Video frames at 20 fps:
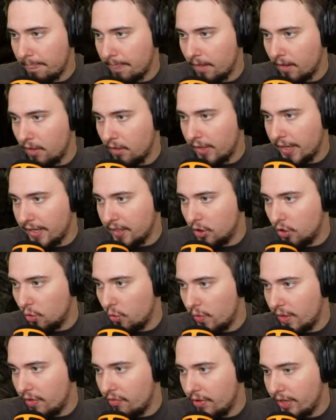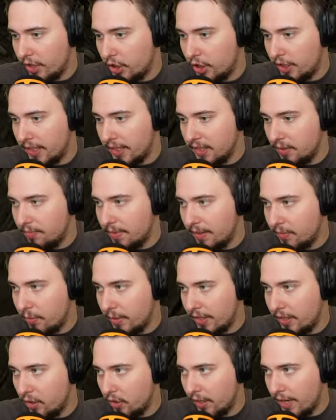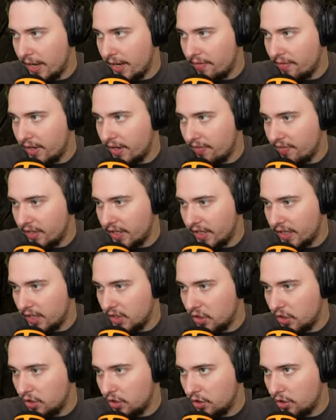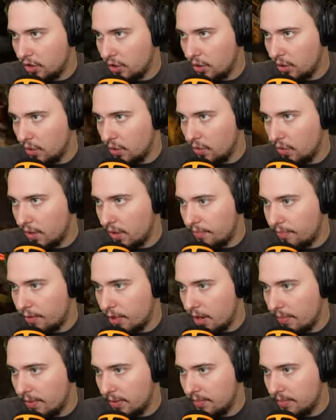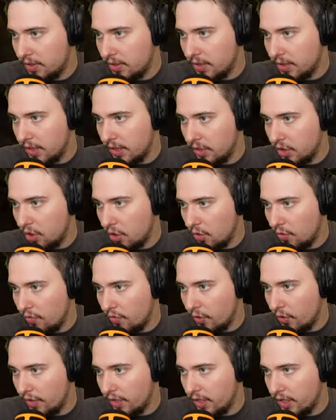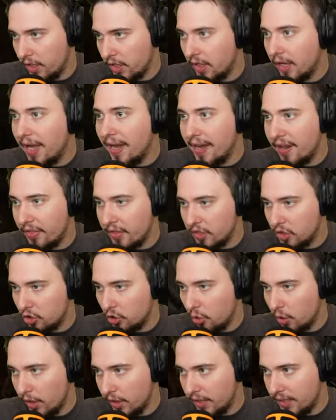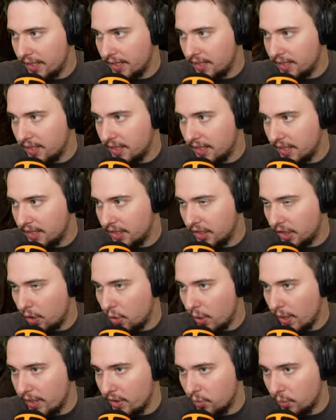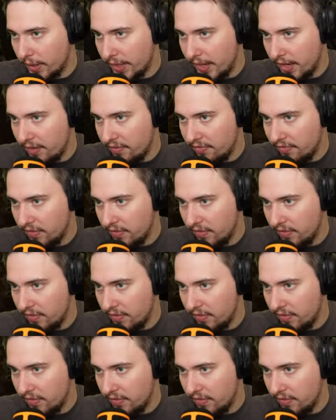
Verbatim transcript: Okay, so we reach this, but we don't have enough keys, so uh, problems. Let's go for the another sword. That's that's the quest we have.